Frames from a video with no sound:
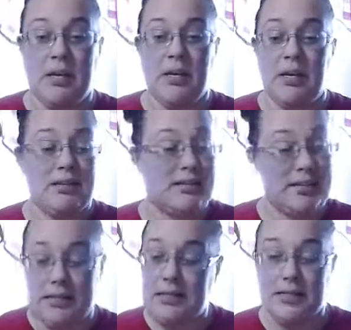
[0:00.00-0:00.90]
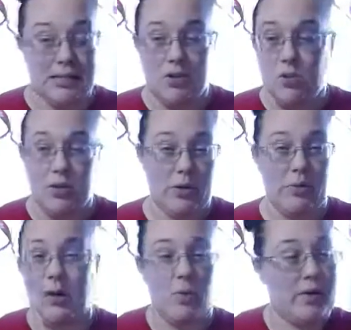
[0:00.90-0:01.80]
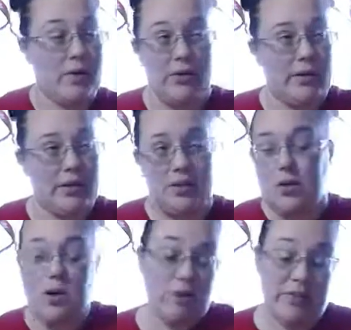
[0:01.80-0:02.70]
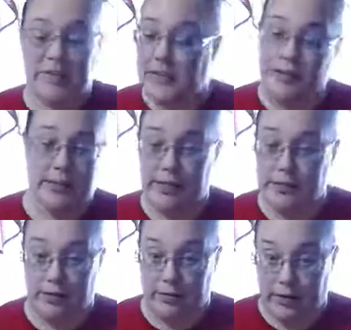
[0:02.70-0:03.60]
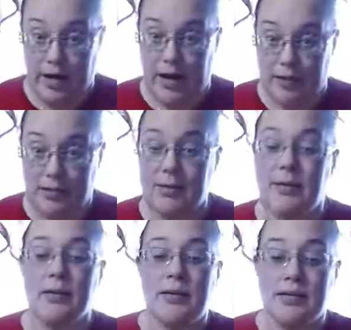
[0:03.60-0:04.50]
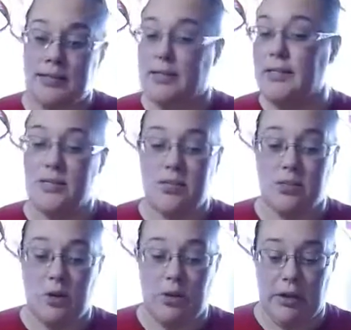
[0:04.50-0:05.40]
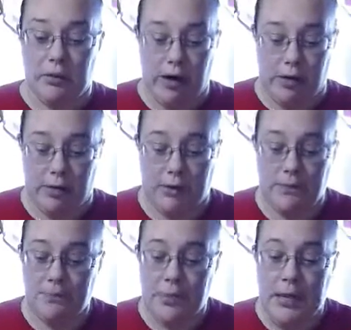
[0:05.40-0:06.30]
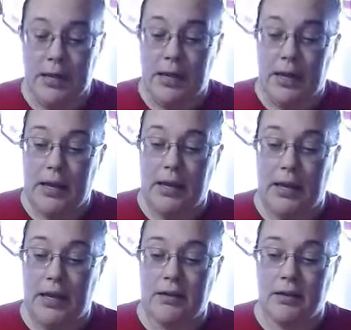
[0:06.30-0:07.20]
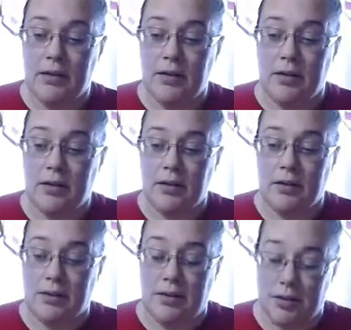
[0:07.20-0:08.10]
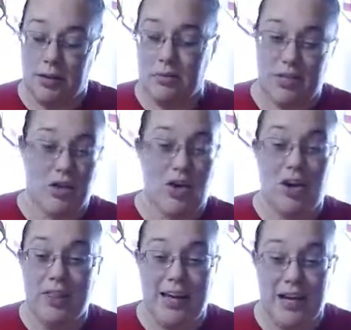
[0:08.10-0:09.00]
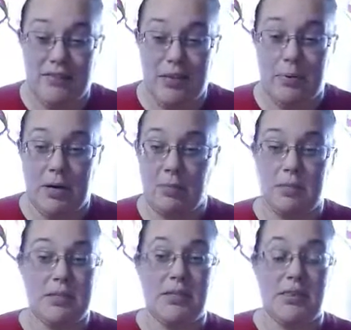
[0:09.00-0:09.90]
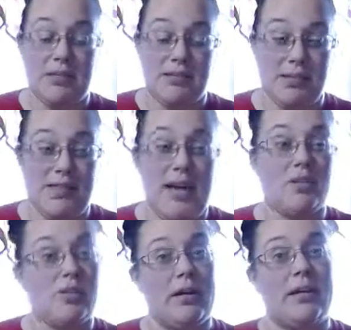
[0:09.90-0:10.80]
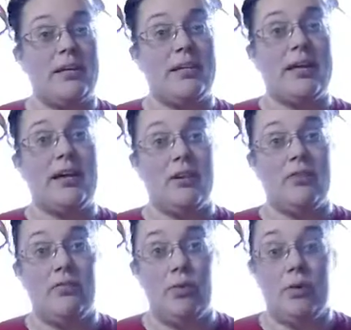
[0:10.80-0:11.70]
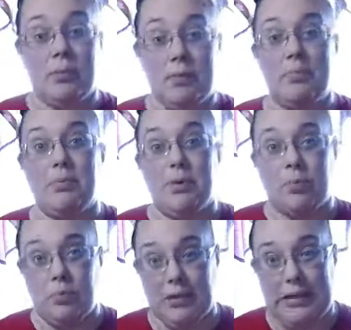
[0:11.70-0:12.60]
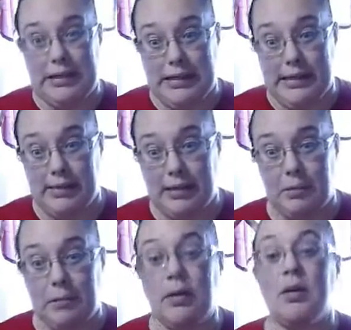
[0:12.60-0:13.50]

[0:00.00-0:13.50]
Sickness is going around, whether it's the COVID-19 or not. Sickness is going around, and they're using all the IV pumps and things like that trying to care for the people that really need them.